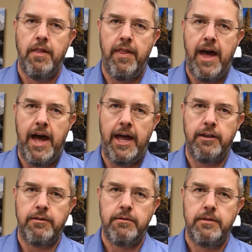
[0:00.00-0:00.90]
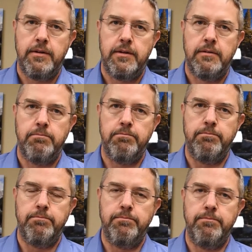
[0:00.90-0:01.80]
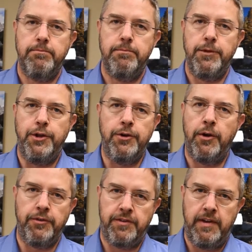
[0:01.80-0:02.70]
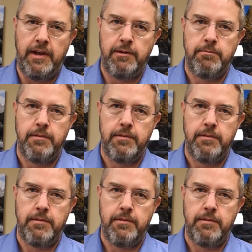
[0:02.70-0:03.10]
that you don't see.